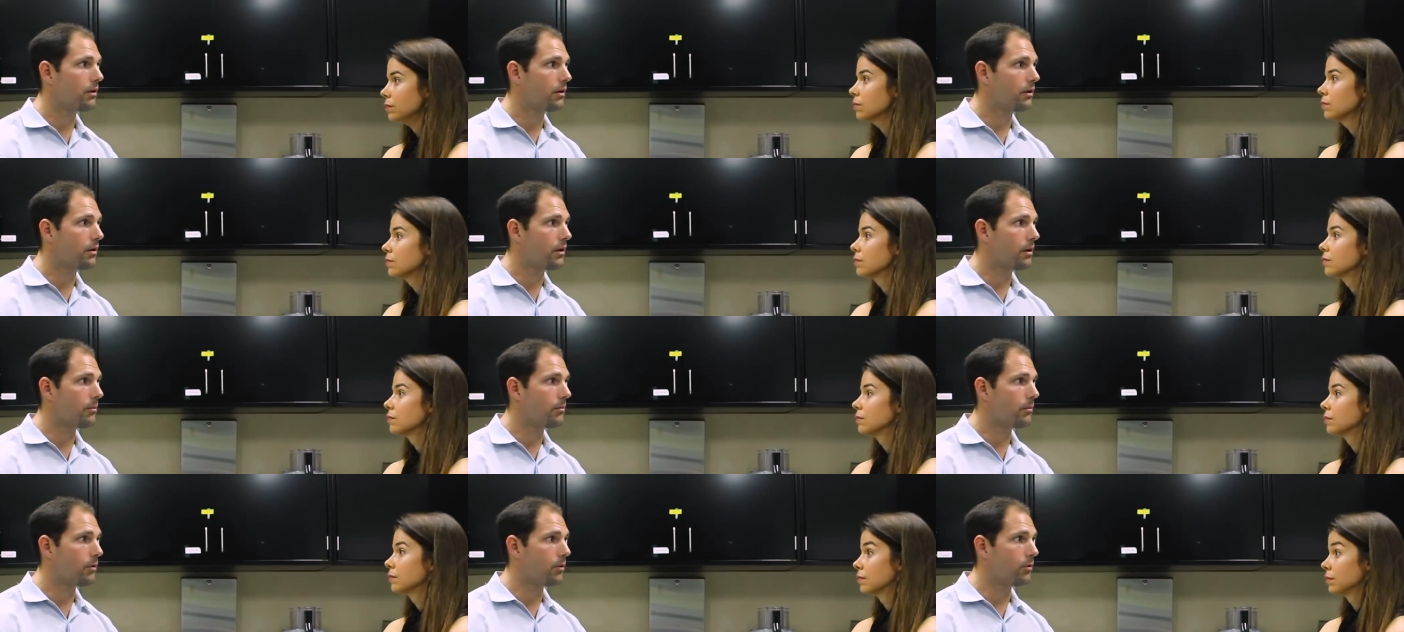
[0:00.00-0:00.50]

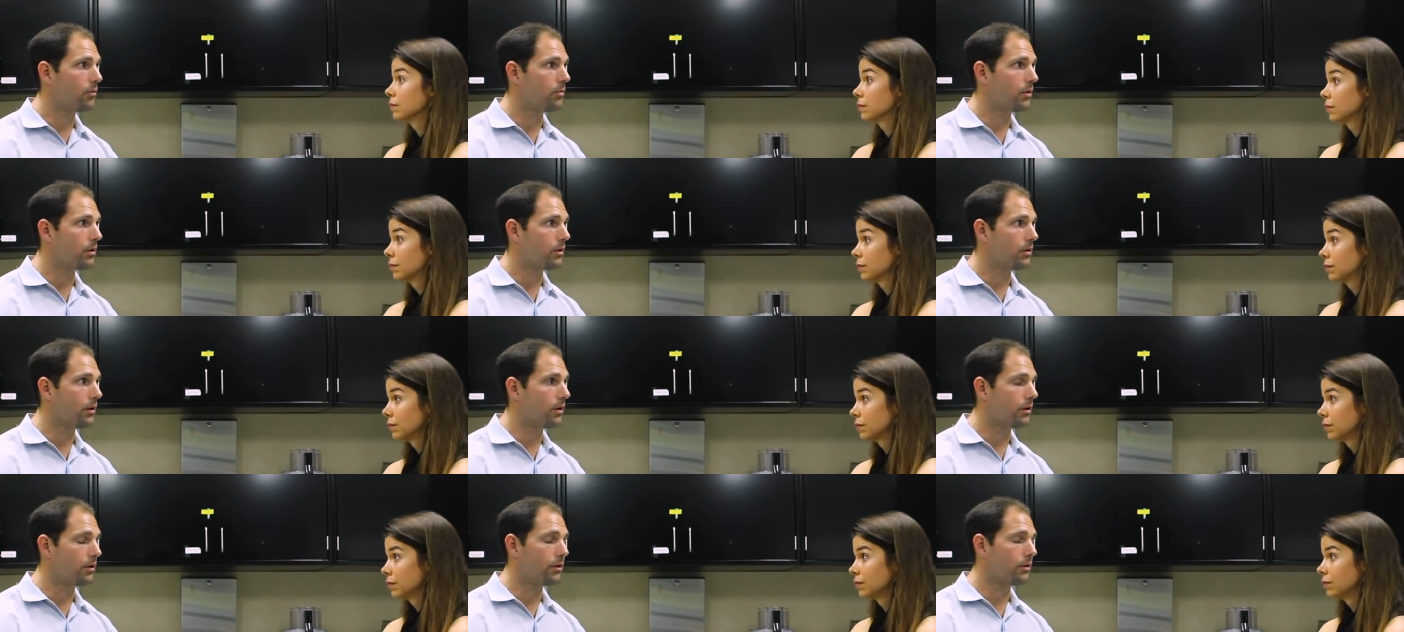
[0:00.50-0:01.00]
Speaker 1: gut
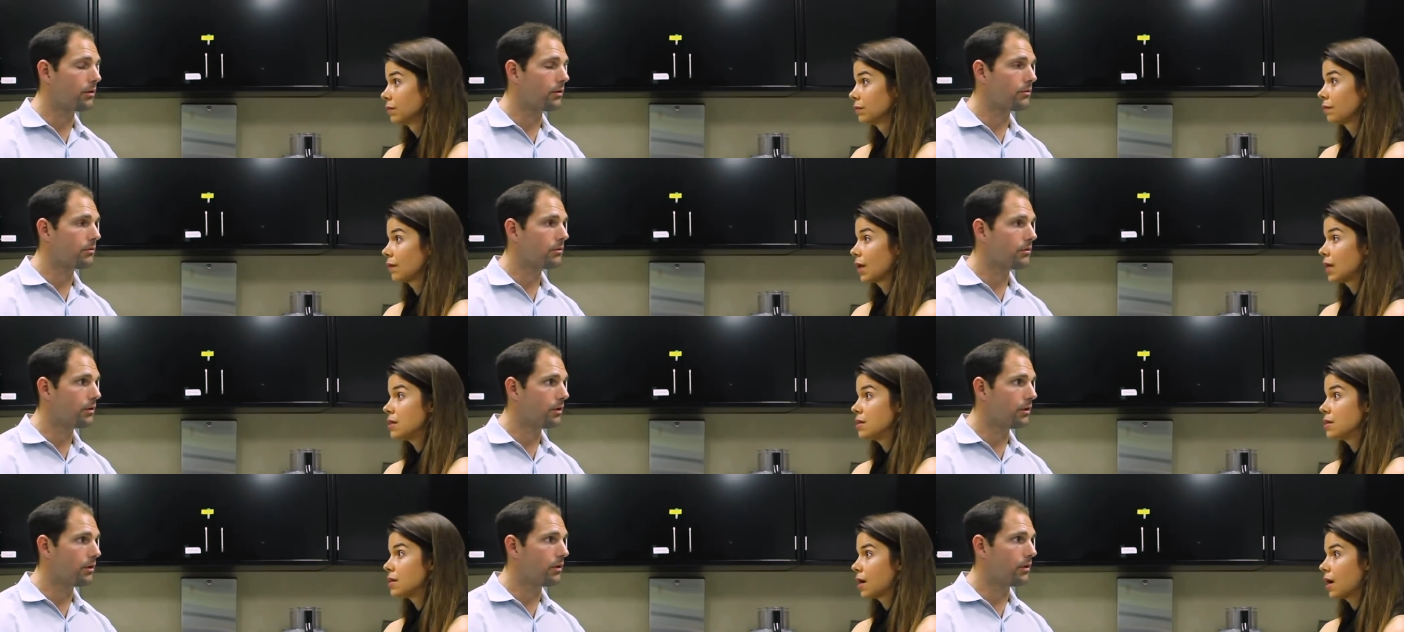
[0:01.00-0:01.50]
mobility or
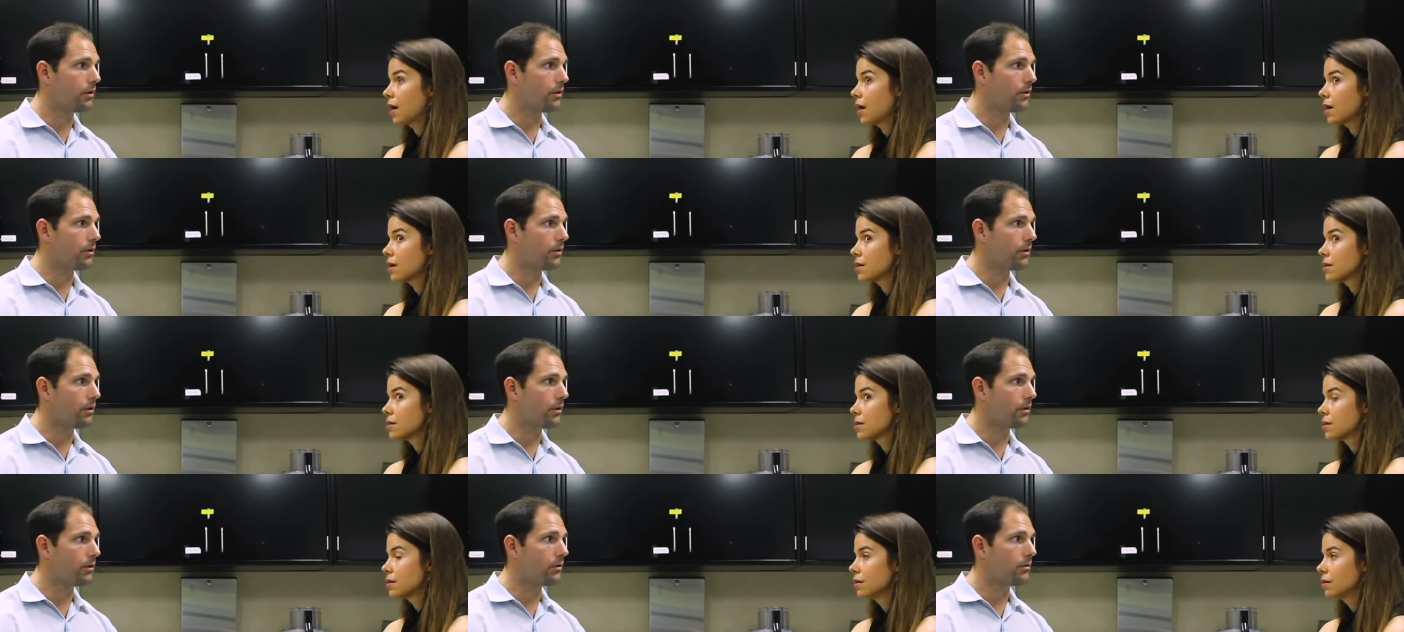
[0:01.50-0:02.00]
you know,
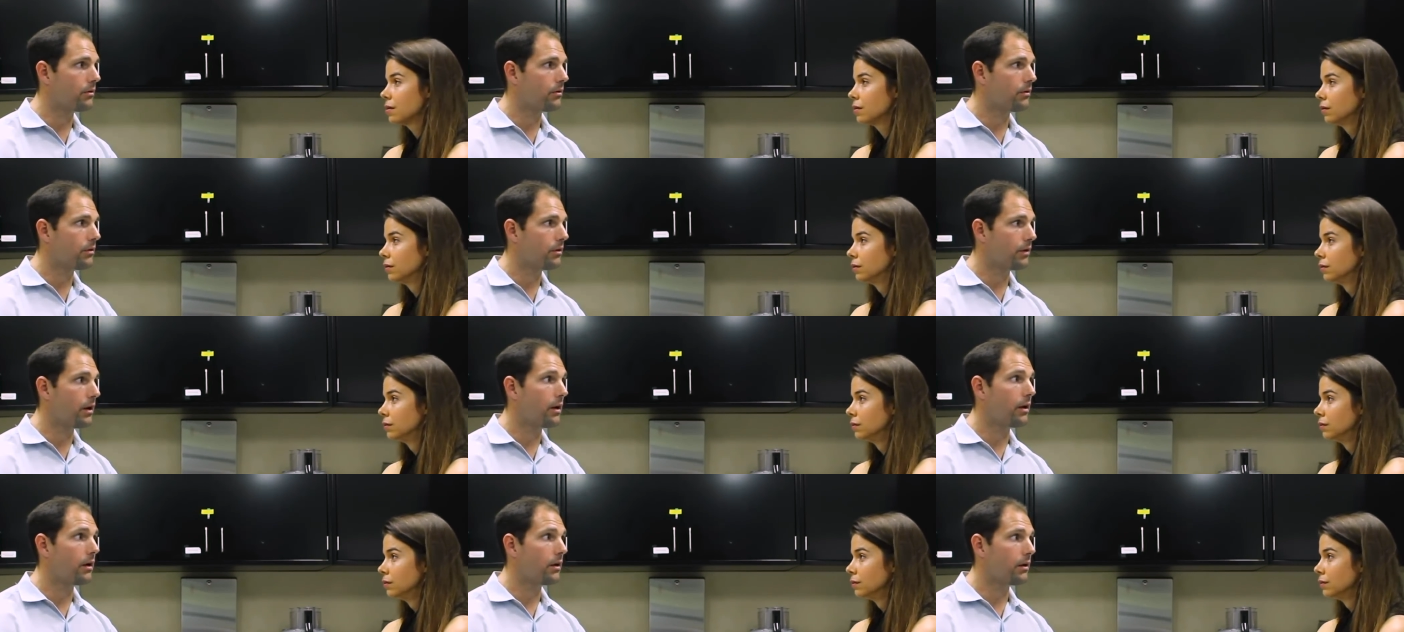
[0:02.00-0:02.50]
the,
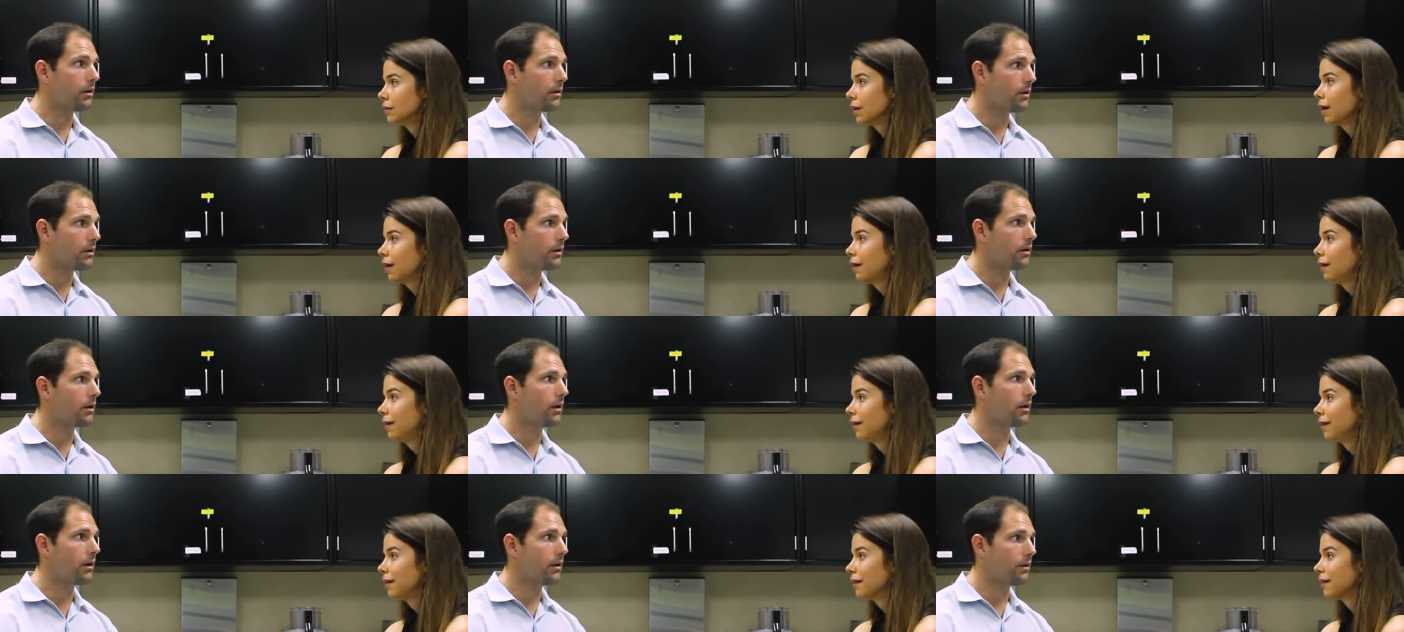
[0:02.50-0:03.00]
yeah,
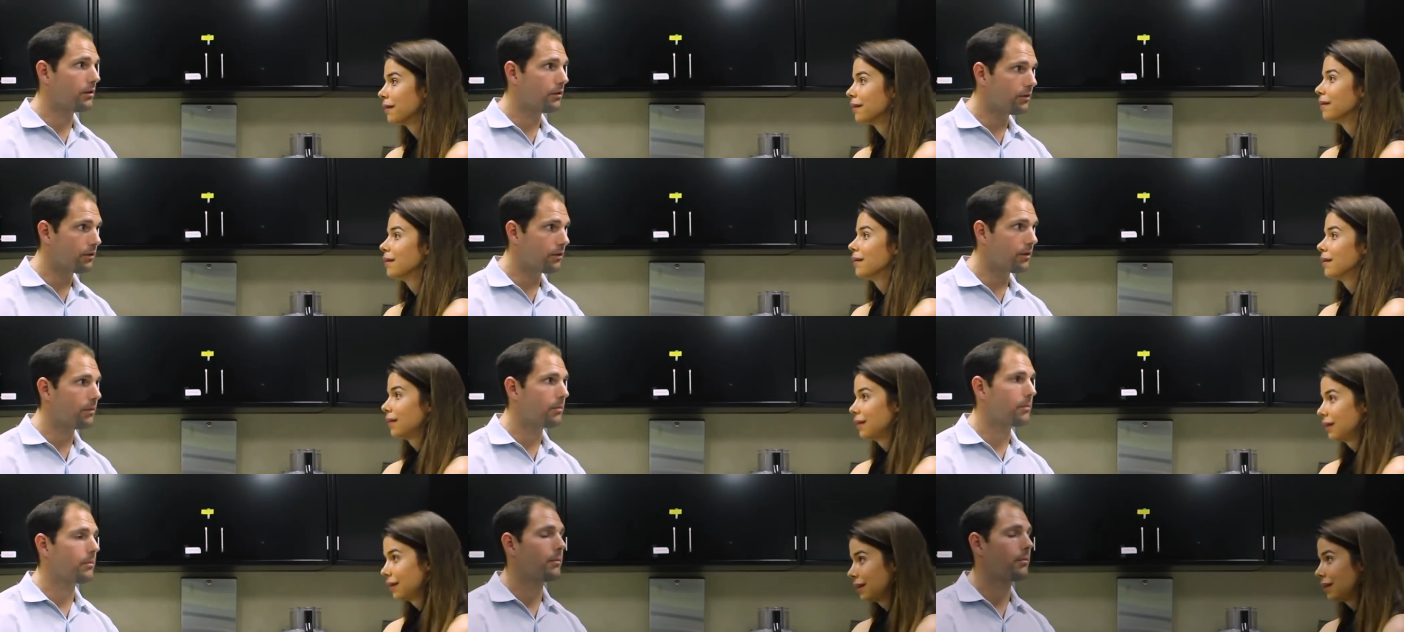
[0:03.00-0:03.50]
diets.
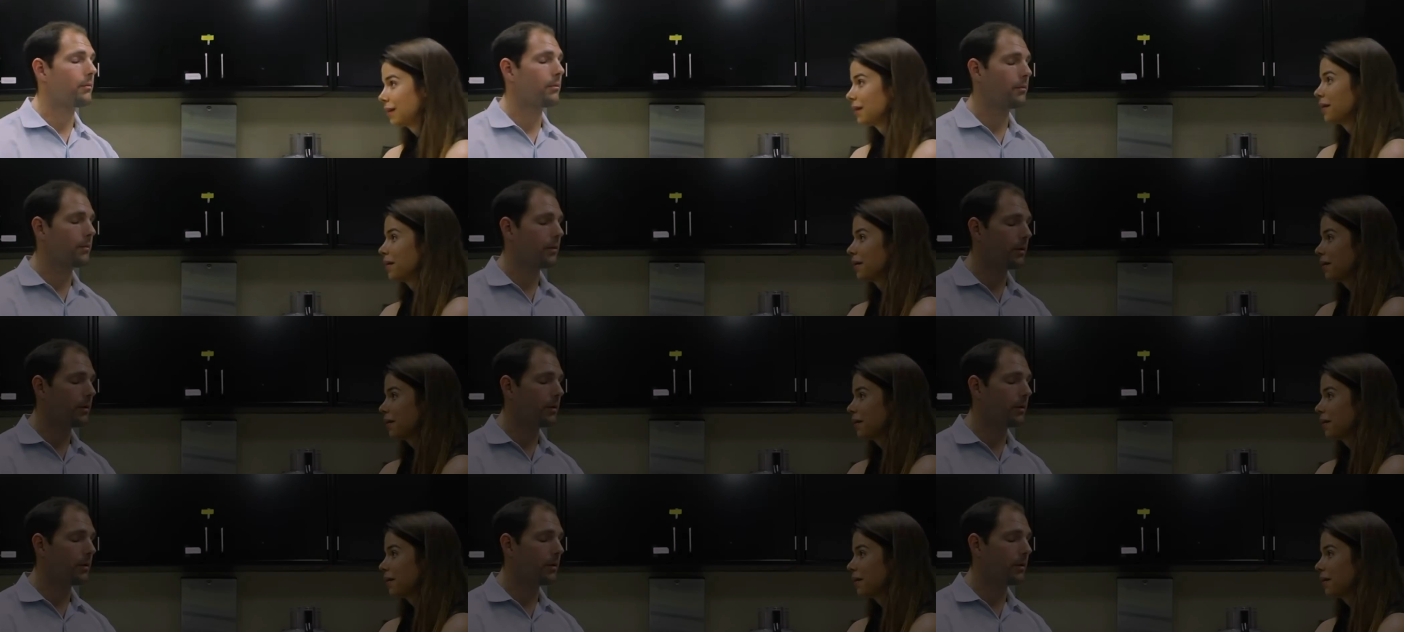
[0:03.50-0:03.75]
Yep.